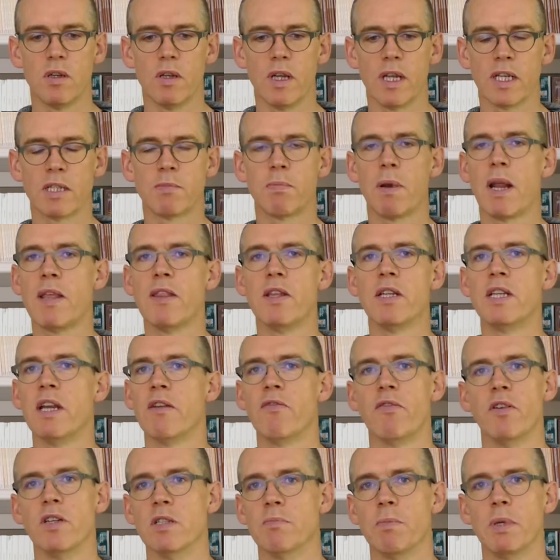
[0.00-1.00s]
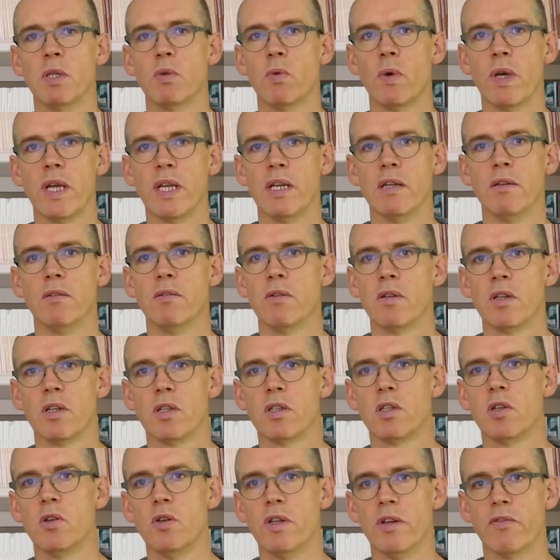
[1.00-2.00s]
explain the difference between
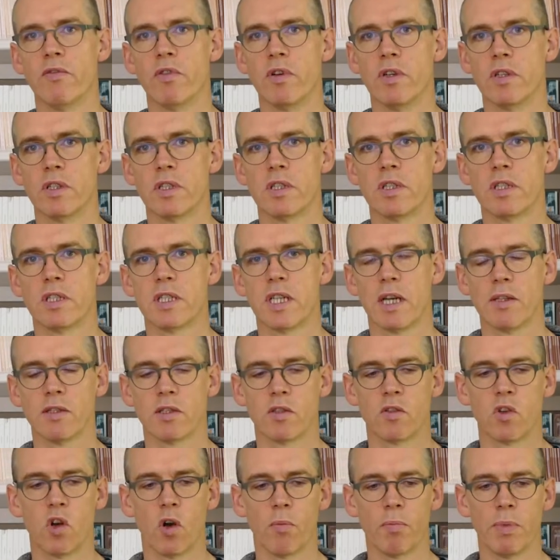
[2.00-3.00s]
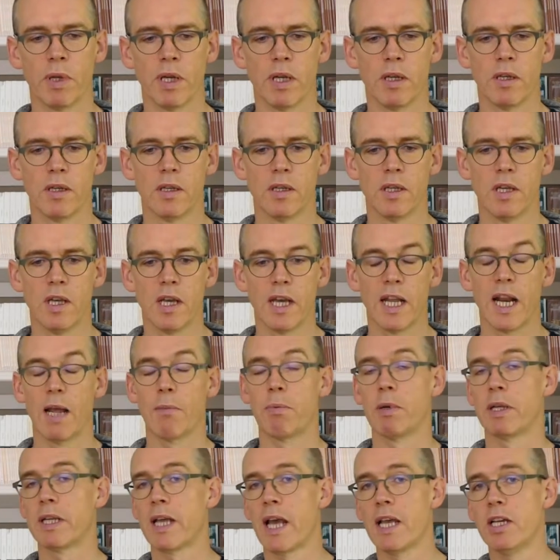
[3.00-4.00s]
two different types of copula. An
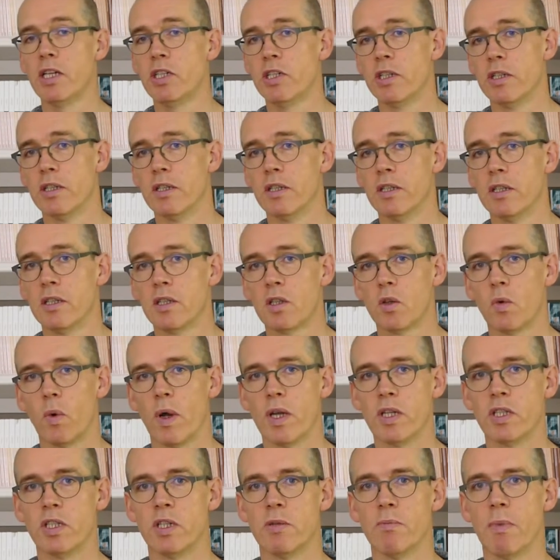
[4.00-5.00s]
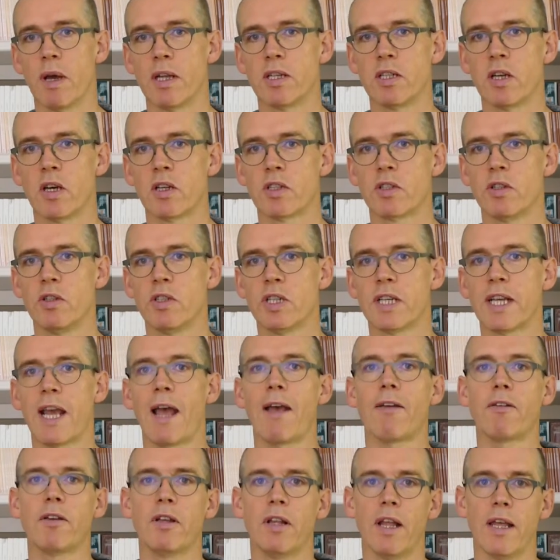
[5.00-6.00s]
application question might ask you to
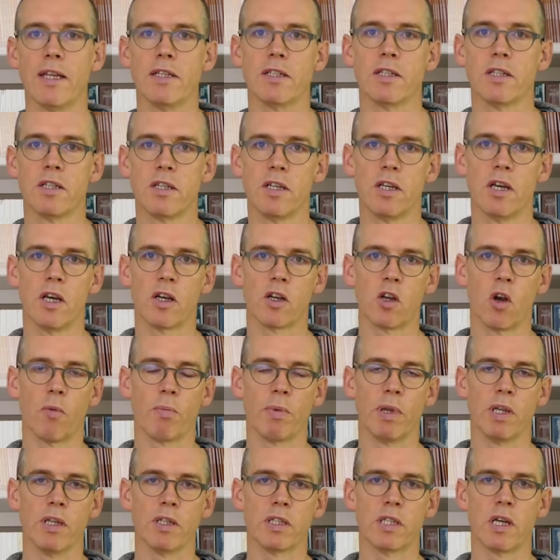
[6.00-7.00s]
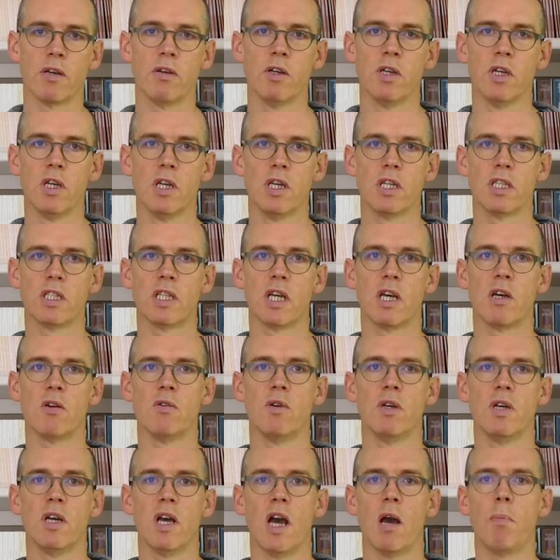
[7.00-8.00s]
calculate a copula,
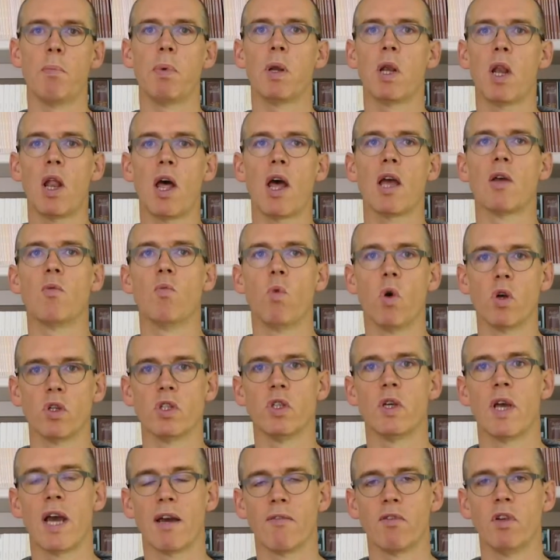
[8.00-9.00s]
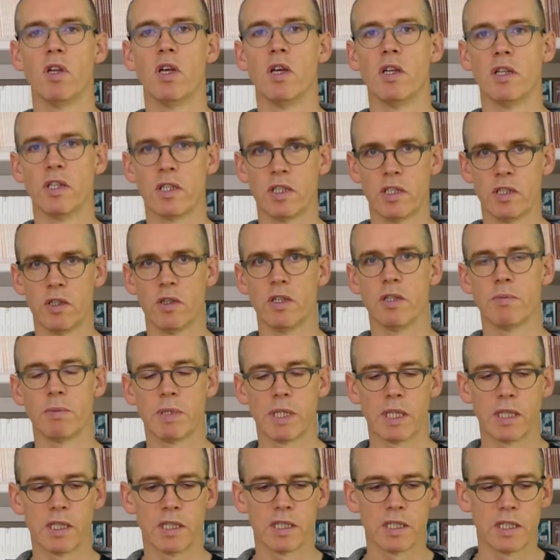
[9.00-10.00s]
so apply what you have learned to this
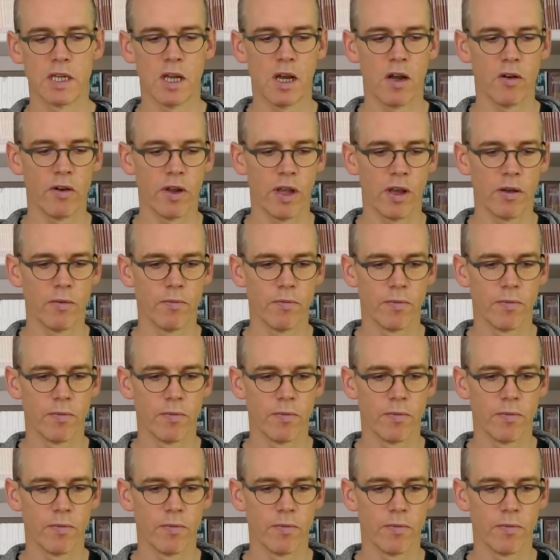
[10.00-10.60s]
particular scenario.